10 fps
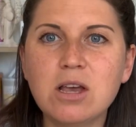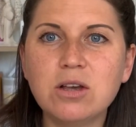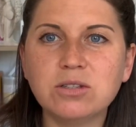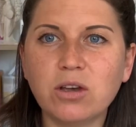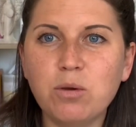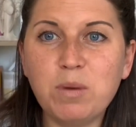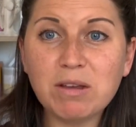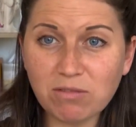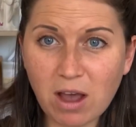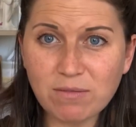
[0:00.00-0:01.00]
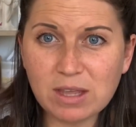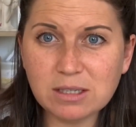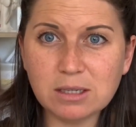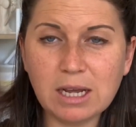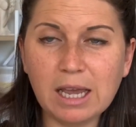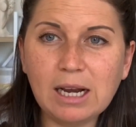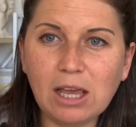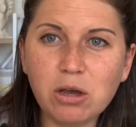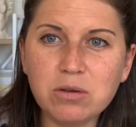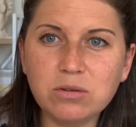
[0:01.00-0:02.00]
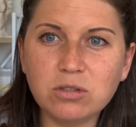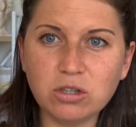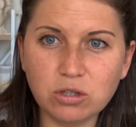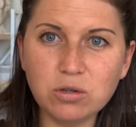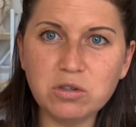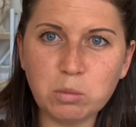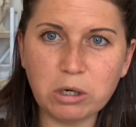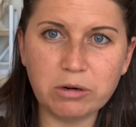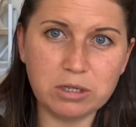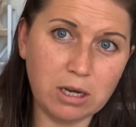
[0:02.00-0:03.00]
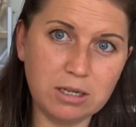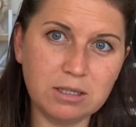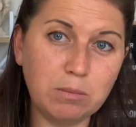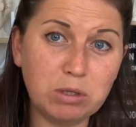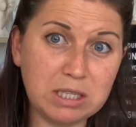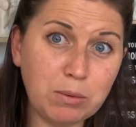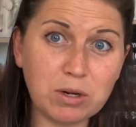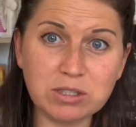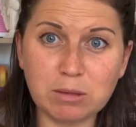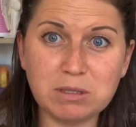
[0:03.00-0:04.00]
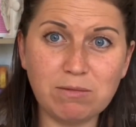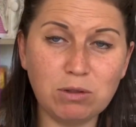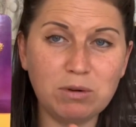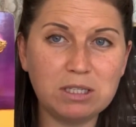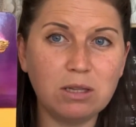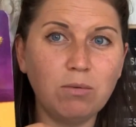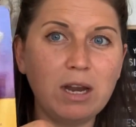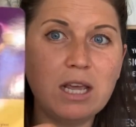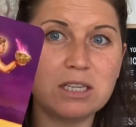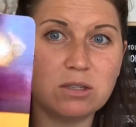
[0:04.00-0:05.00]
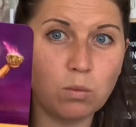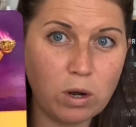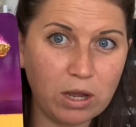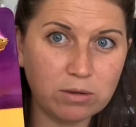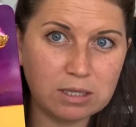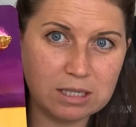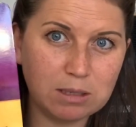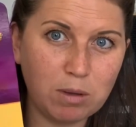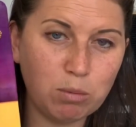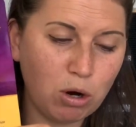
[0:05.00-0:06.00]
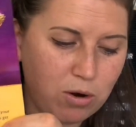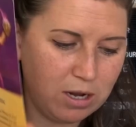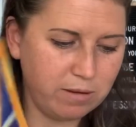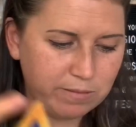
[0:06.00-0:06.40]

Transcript: So pick 5 things a day, Leo, to do to prioritize. And we'll see what else comes up for the rest of the reading as to what else has to be priority.